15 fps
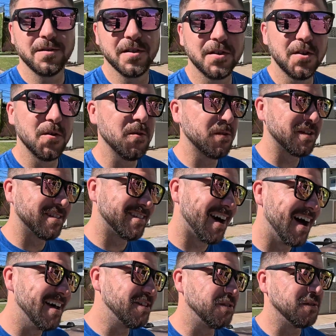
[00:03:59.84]
secured
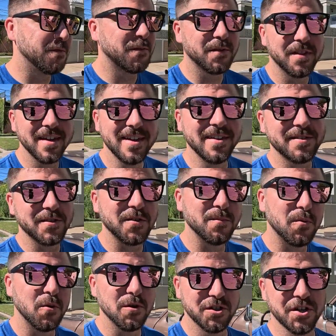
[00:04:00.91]
title for the eastern
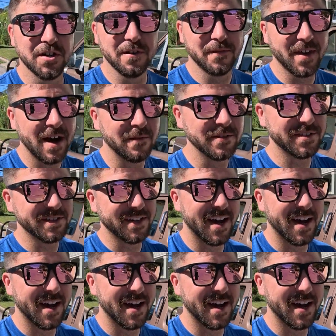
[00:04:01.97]
portion of Galveston